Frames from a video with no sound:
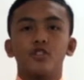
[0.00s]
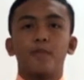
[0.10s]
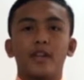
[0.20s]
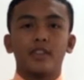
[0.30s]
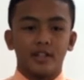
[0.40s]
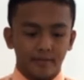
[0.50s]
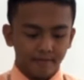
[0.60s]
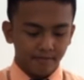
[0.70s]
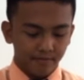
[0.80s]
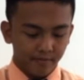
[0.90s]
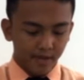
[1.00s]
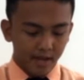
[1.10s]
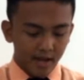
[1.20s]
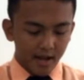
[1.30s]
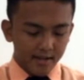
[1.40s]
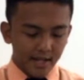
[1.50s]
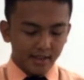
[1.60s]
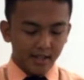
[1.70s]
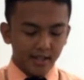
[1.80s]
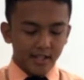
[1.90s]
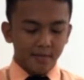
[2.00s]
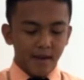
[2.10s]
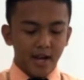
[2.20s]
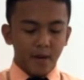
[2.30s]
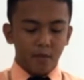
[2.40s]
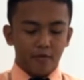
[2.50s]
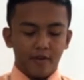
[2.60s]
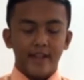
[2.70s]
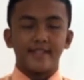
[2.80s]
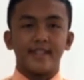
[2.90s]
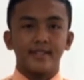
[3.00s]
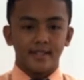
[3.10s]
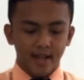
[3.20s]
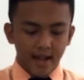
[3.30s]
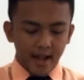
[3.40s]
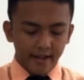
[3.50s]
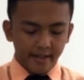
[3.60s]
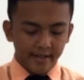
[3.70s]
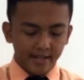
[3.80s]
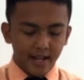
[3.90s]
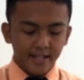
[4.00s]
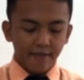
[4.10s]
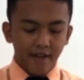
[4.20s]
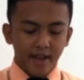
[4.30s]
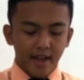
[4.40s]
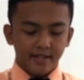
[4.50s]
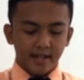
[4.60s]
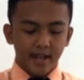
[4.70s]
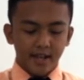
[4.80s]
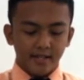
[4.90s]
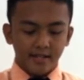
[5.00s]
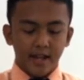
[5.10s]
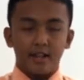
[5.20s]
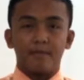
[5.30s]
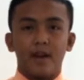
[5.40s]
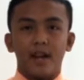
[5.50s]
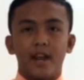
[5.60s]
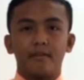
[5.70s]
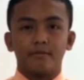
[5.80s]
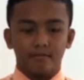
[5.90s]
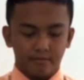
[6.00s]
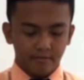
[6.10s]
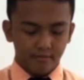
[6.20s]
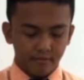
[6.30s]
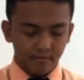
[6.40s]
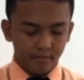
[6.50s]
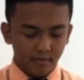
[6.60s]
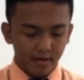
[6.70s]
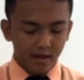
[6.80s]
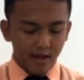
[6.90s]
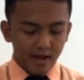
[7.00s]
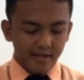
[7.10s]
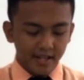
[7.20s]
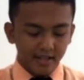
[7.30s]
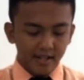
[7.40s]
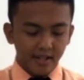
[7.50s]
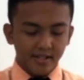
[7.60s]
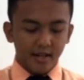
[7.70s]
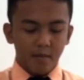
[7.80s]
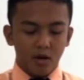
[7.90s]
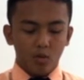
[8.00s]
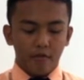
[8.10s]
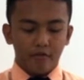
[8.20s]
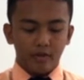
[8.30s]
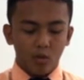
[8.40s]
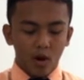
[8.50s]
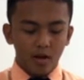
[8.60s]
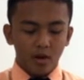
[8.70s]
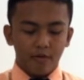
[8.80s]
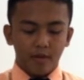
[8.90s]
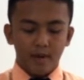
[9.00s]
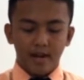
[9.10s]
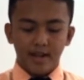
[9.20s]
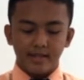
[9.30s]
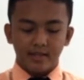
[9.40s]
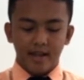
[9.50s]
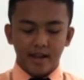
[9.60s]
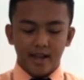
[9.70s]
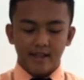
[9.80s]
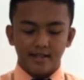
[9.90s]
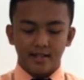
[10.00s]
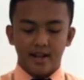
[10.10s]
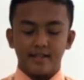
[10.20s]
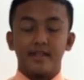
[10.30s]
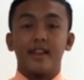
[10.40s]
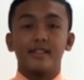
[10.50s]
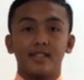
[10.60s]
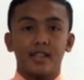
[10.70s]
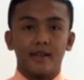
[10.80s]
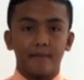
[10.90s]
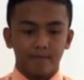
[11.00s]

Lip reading: Jupiter. Saturn is made up of gases and is classified as a gas giant planet. Saturn is among one of the planets that has a lesser density